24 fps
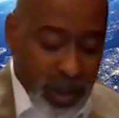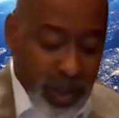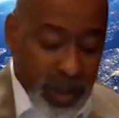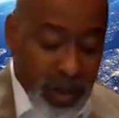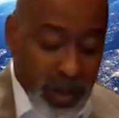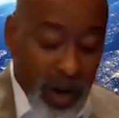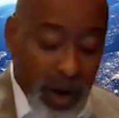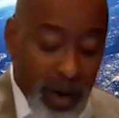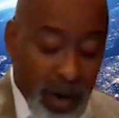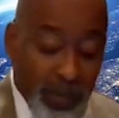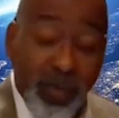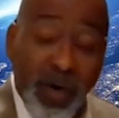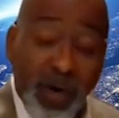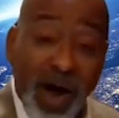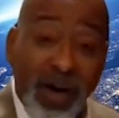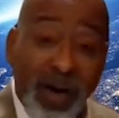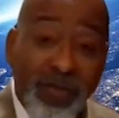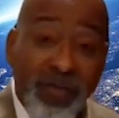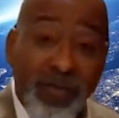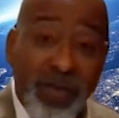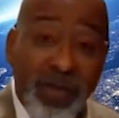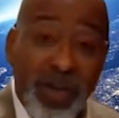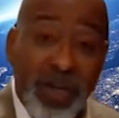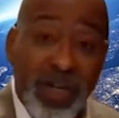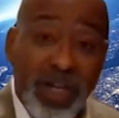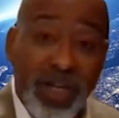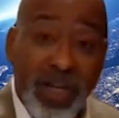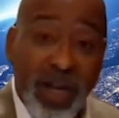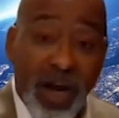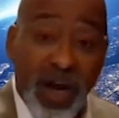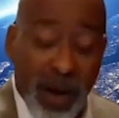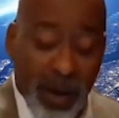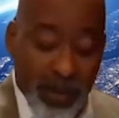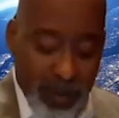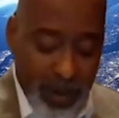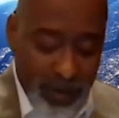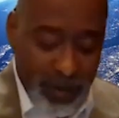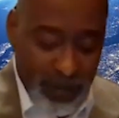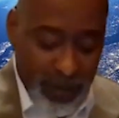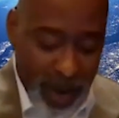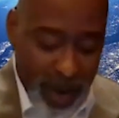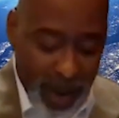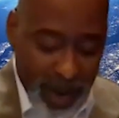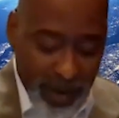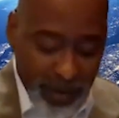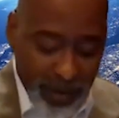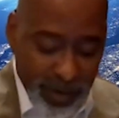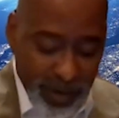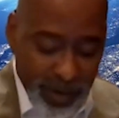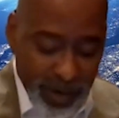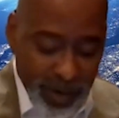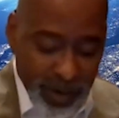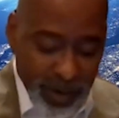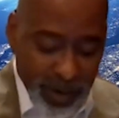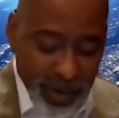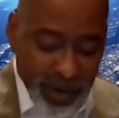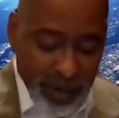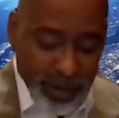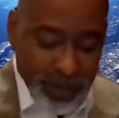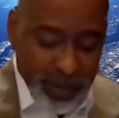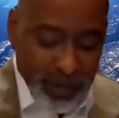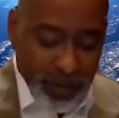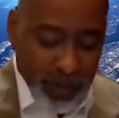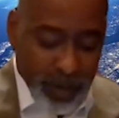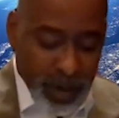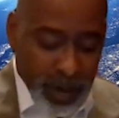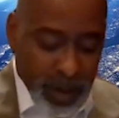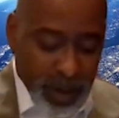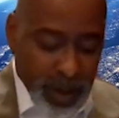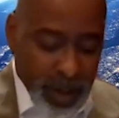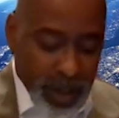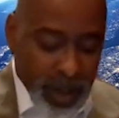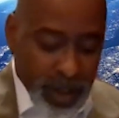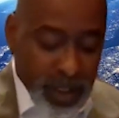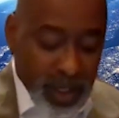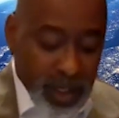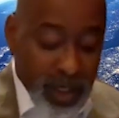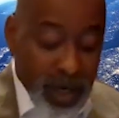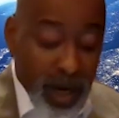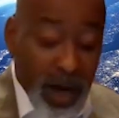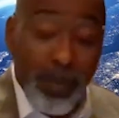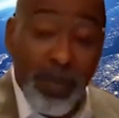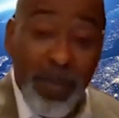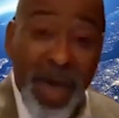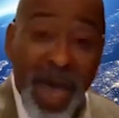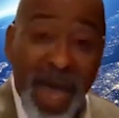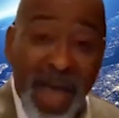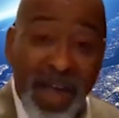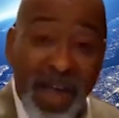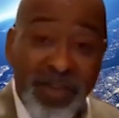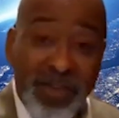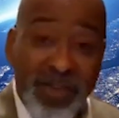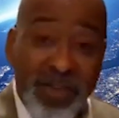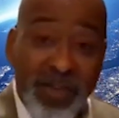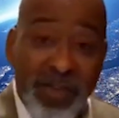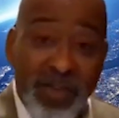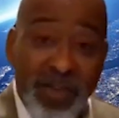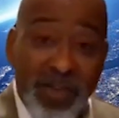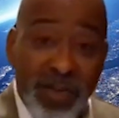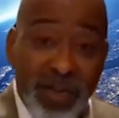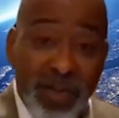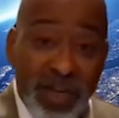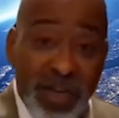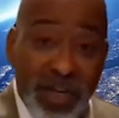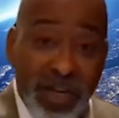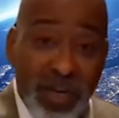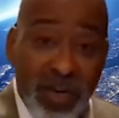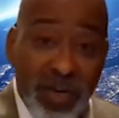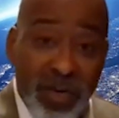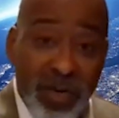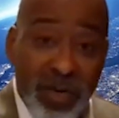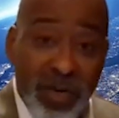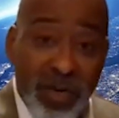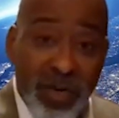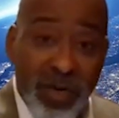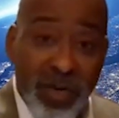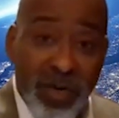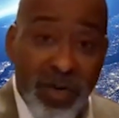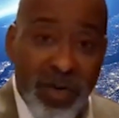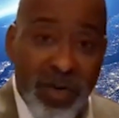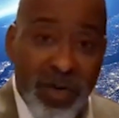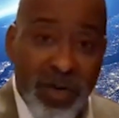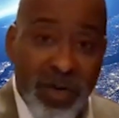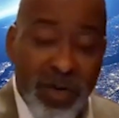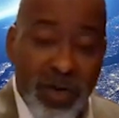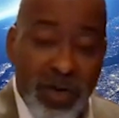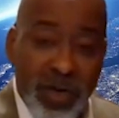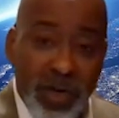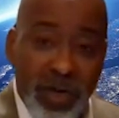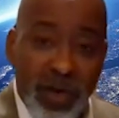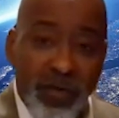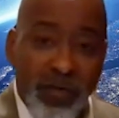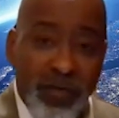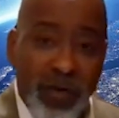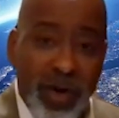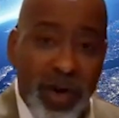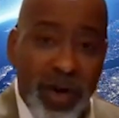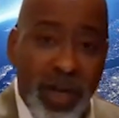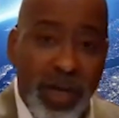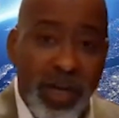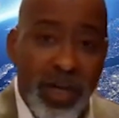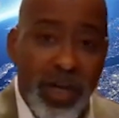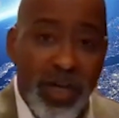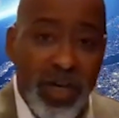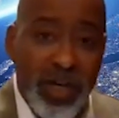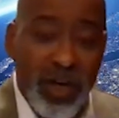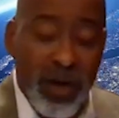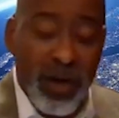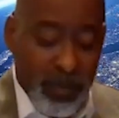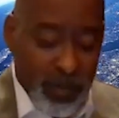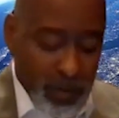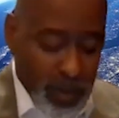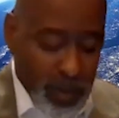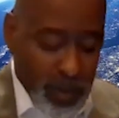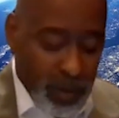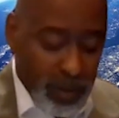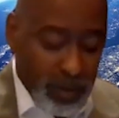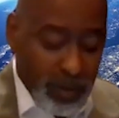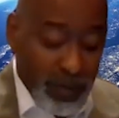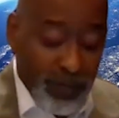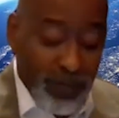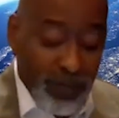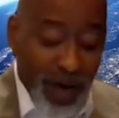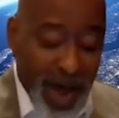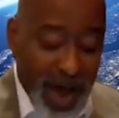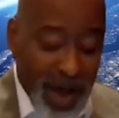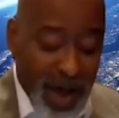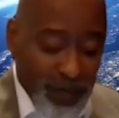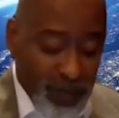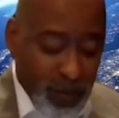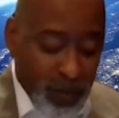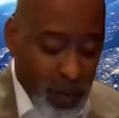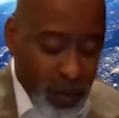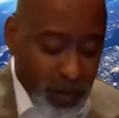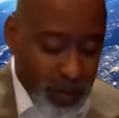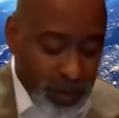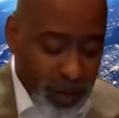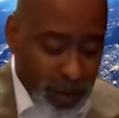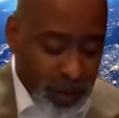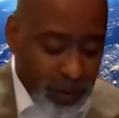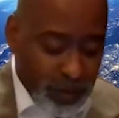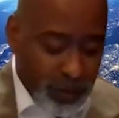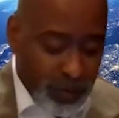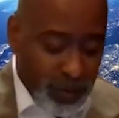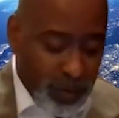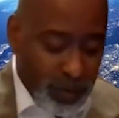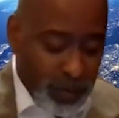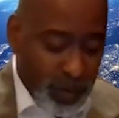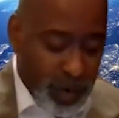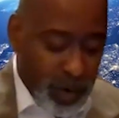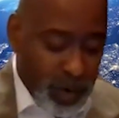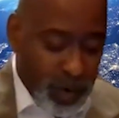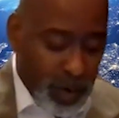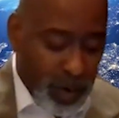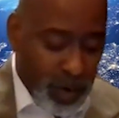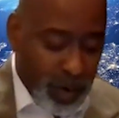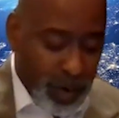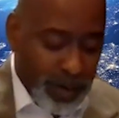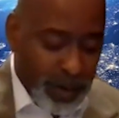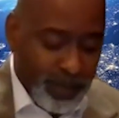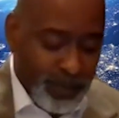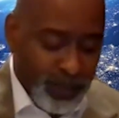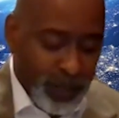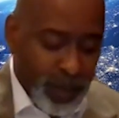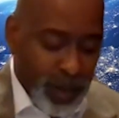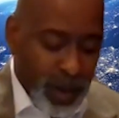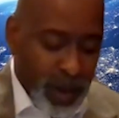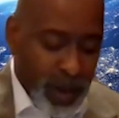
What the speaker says: some prophets, some evangelists, and some pastors and teachers. Different leadership roles, fivefold ministry call.